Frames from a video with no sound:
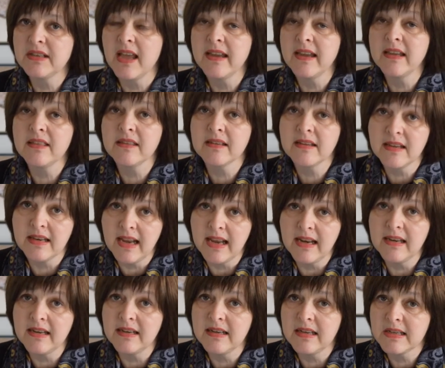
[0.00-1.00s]
like the
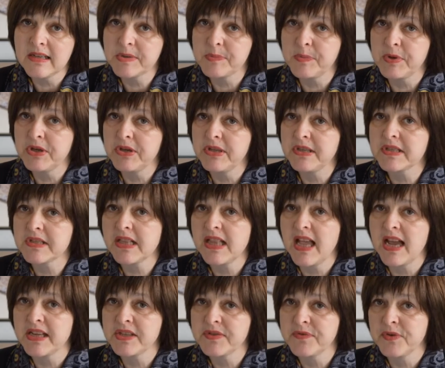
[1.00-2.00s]
Canadian Experience
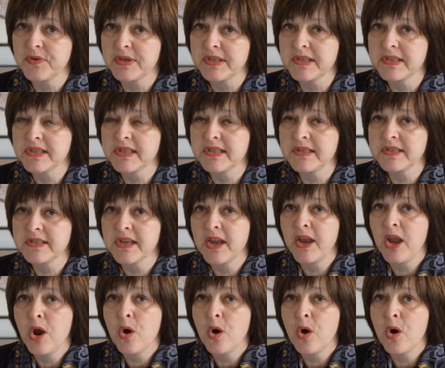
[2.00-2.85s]
class, for instance,